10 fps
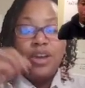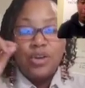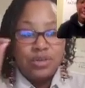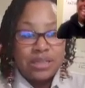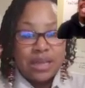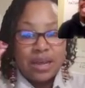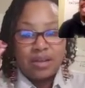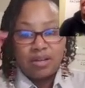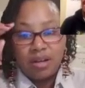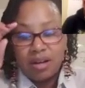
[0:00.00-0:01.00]
who
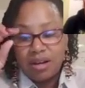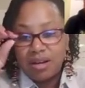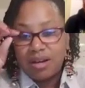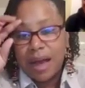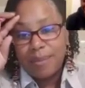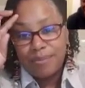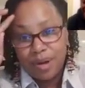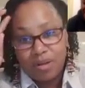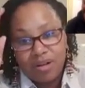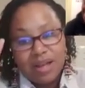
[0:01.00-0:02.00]
say, girl, I'm
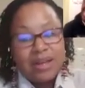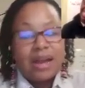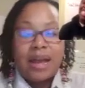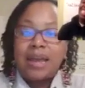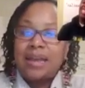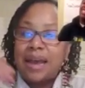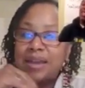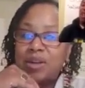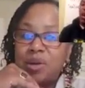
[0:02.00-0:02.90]
broke, I ain't got no